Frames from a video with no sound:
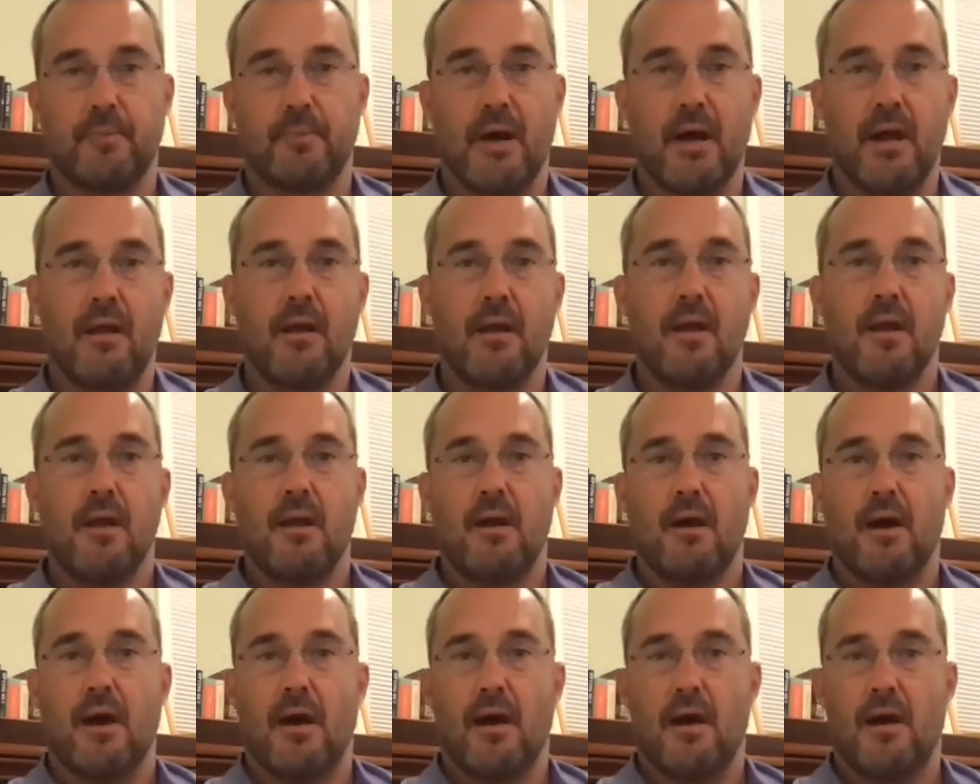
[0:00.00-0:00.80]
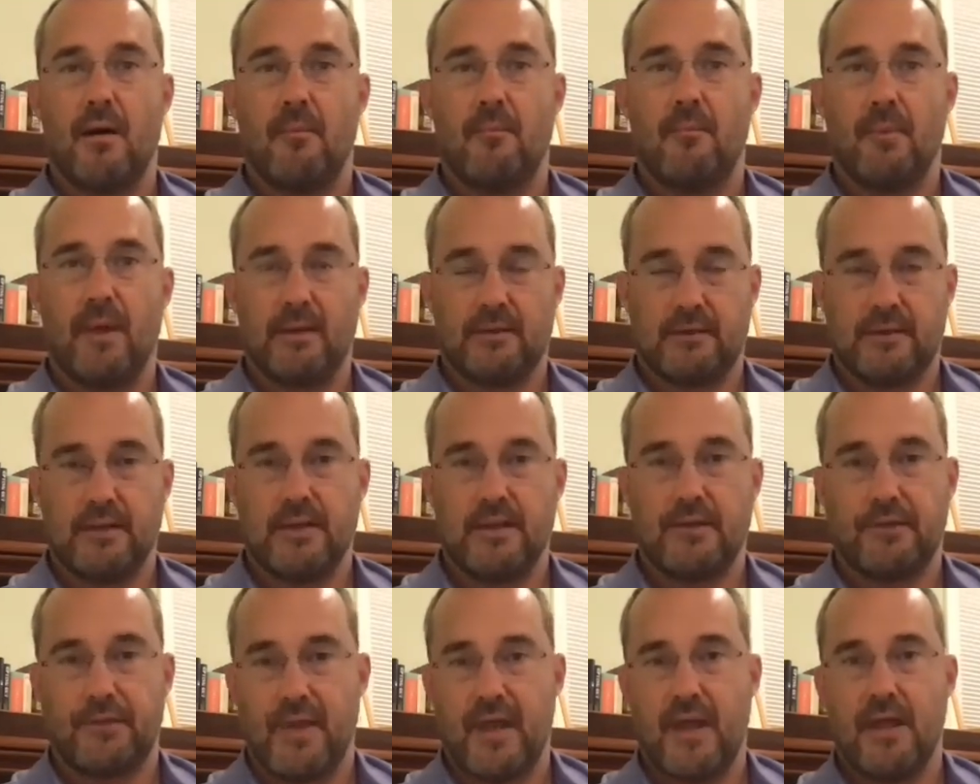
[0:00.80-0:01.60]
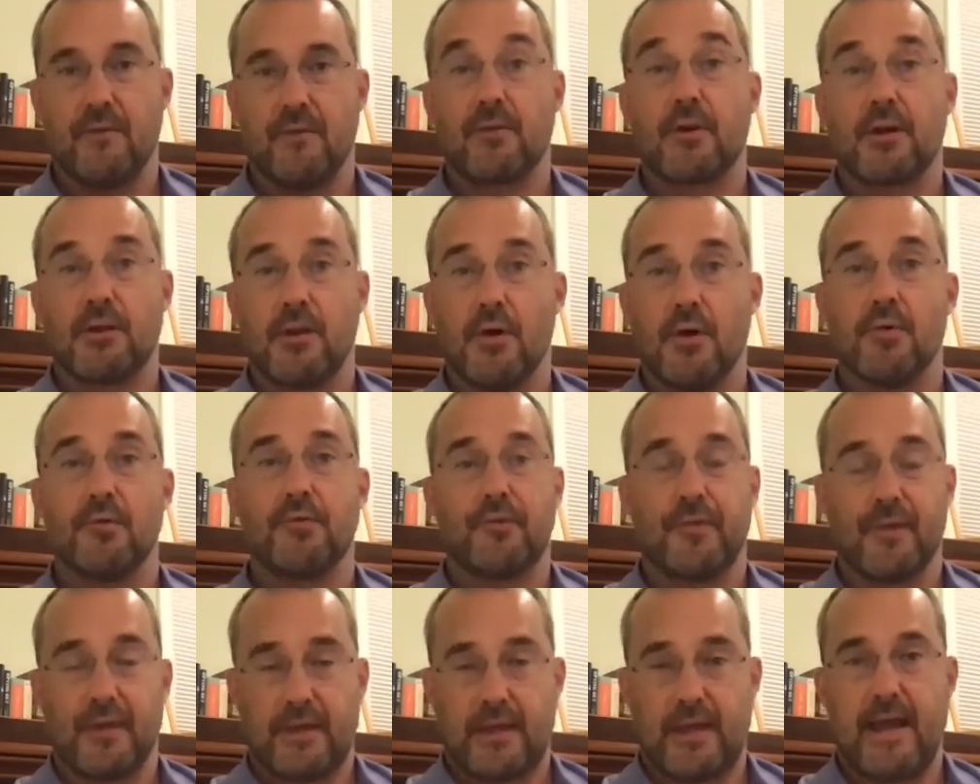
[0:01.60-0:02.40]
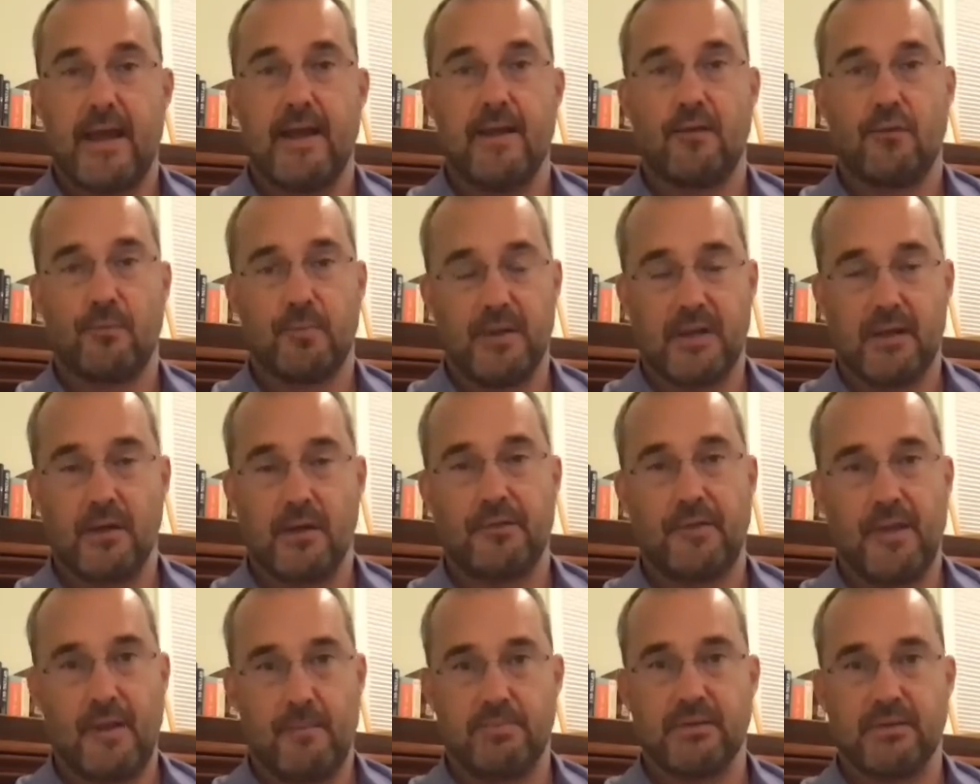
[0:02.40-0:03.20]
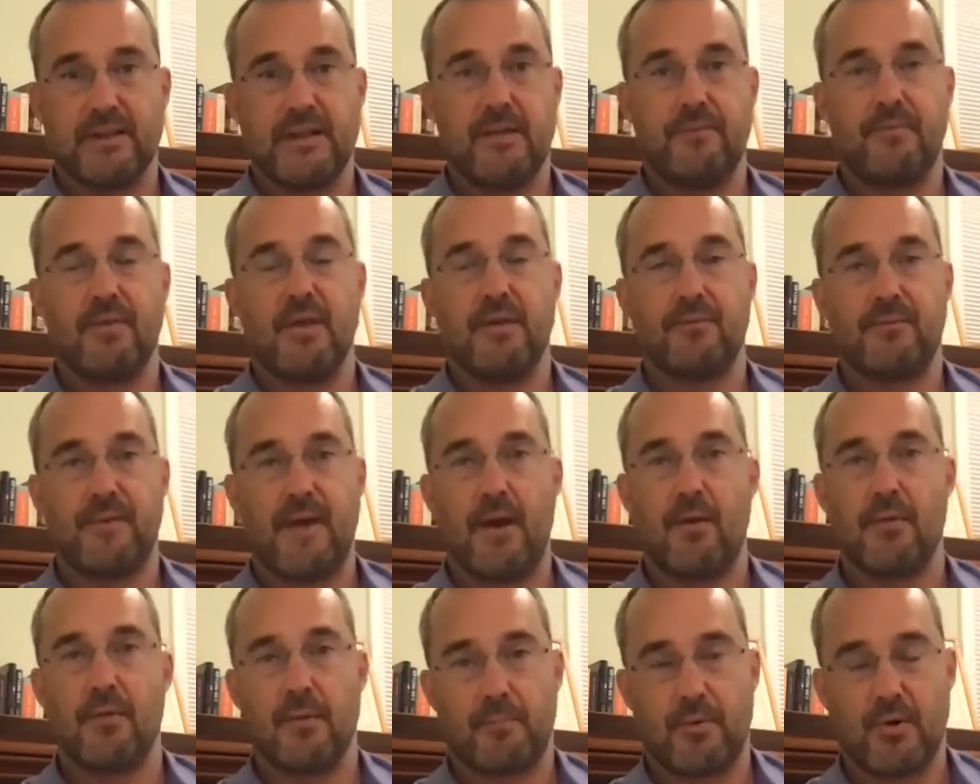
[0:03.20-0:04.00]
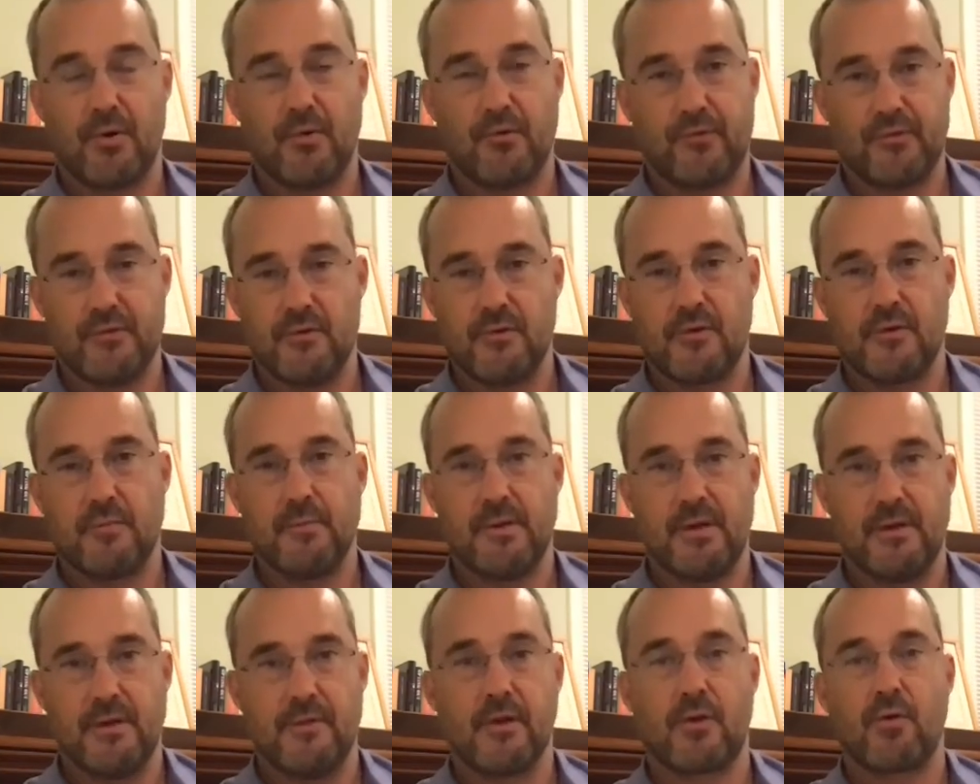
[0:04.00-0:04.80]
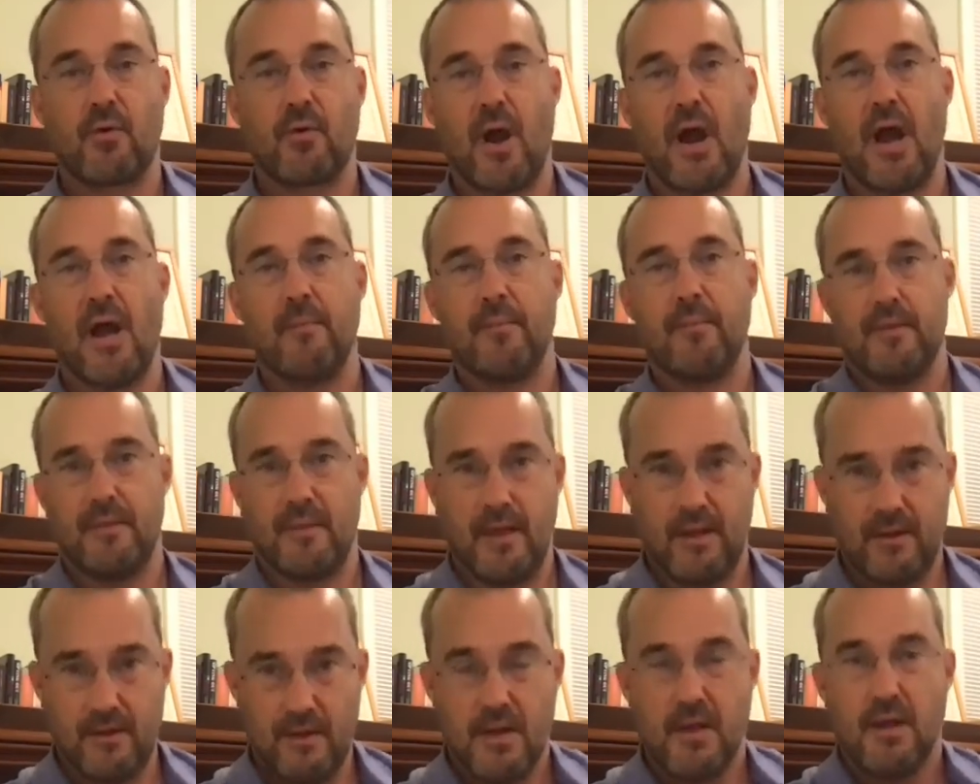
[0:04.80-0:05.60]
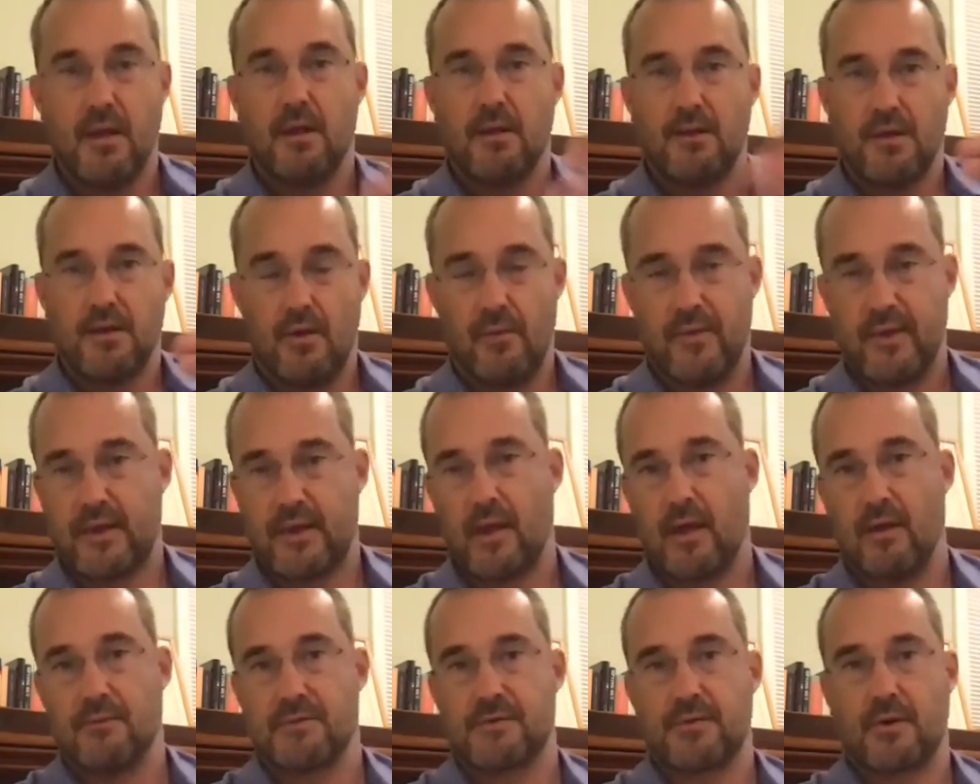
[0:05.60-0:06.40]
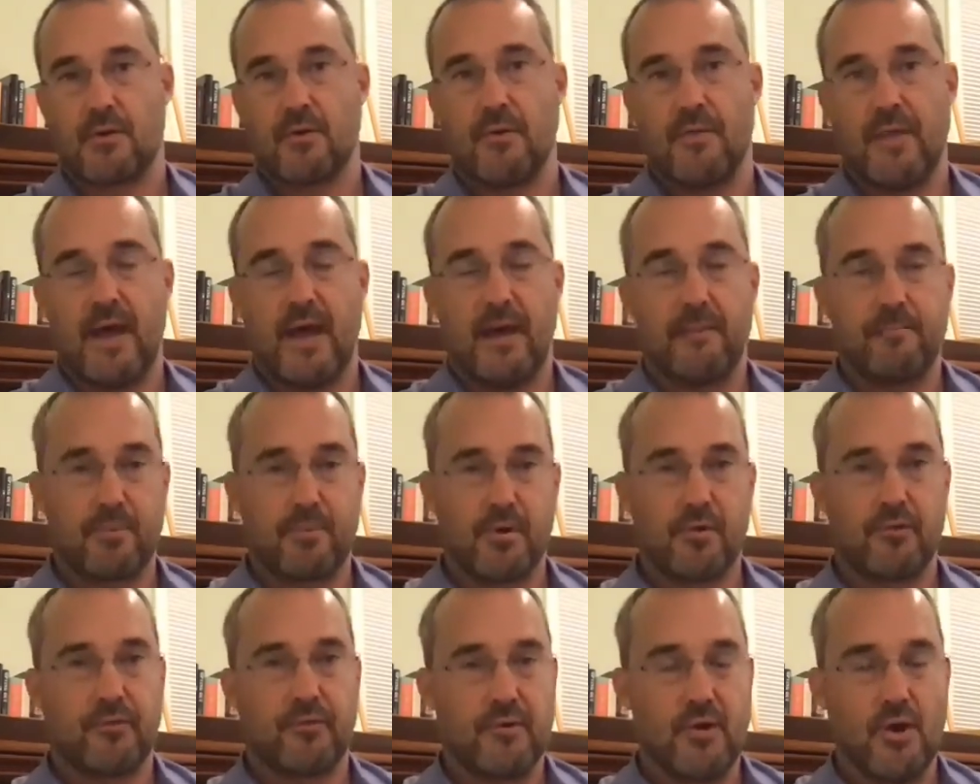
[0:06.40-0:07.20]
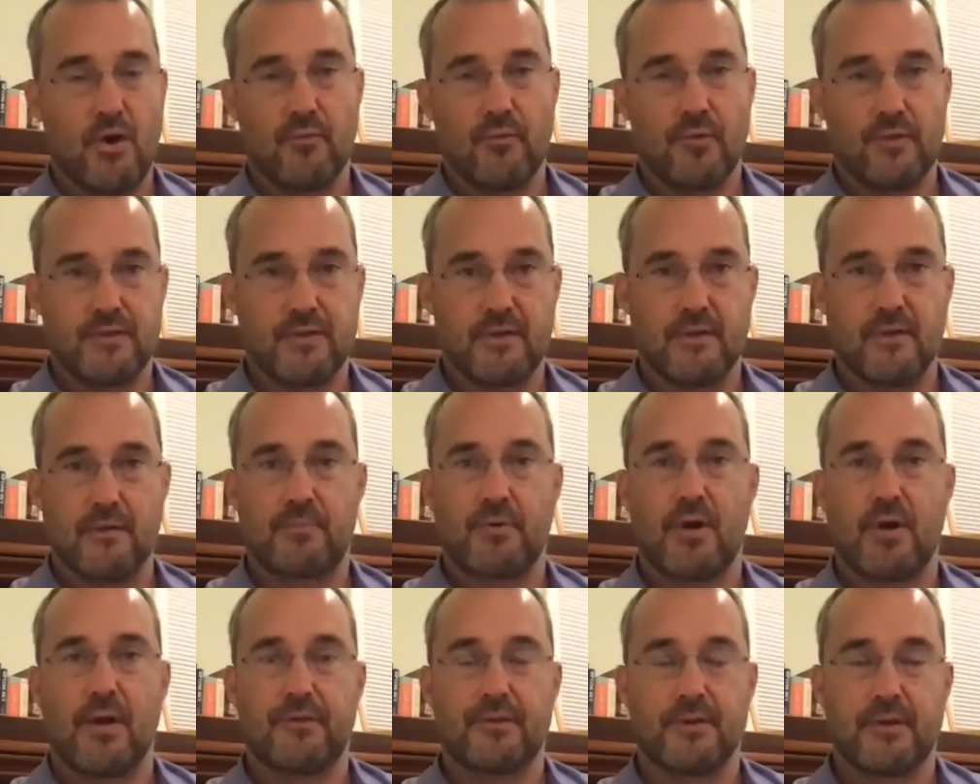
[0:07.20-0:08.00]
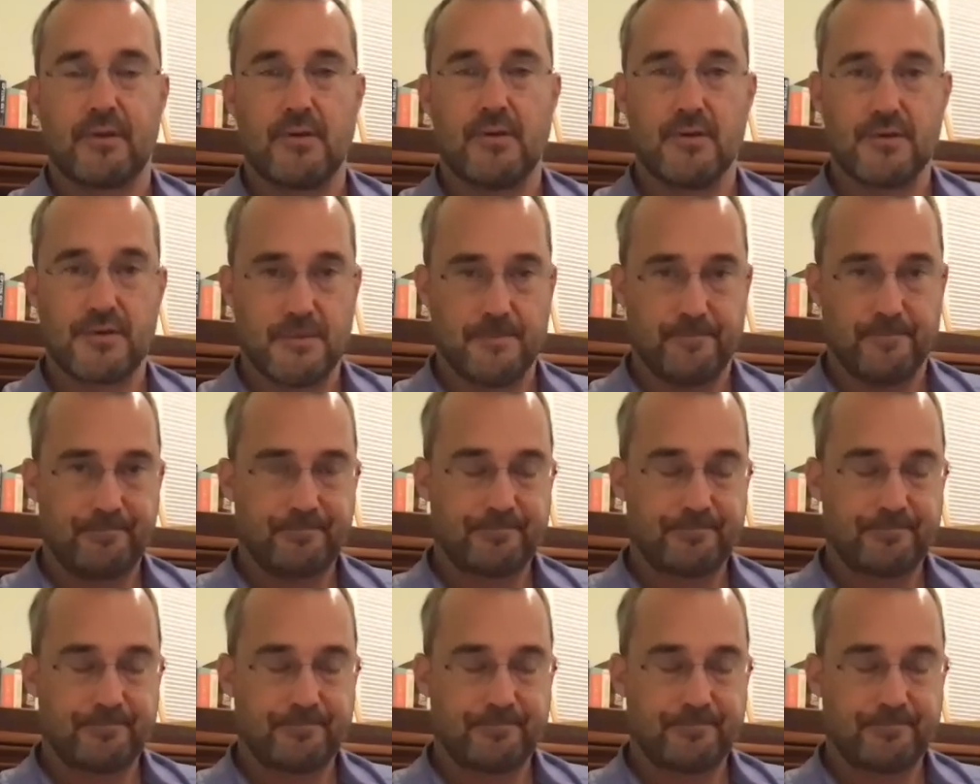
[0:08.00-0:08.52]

but at least they have closed the case because they believe they found the person who committed the crime, and then they kind of turn that person over to the prosecution.